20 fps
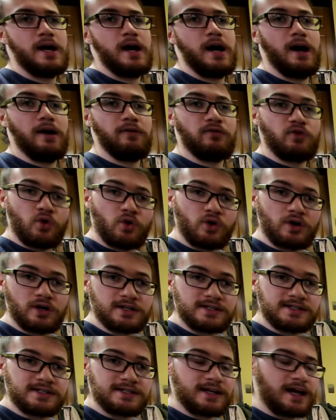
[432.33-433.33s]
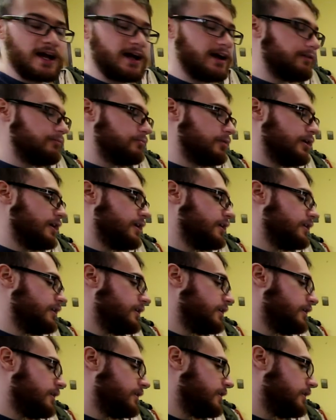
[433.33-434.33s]
Of course, I've
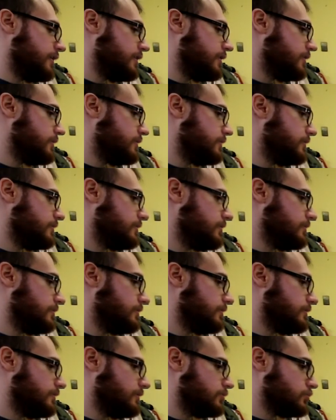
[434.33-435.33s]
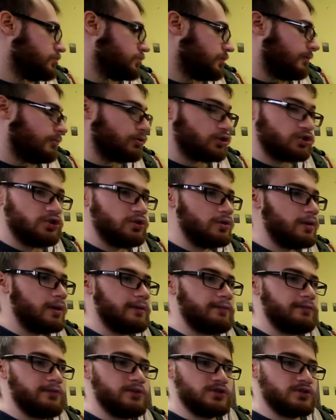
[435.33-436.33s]
been
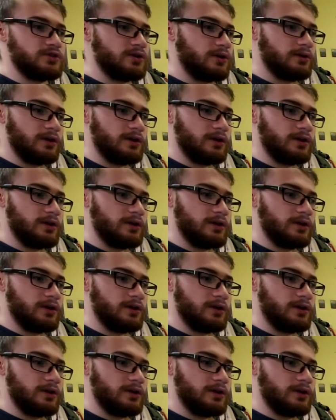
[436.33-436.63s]
troubleshooting for so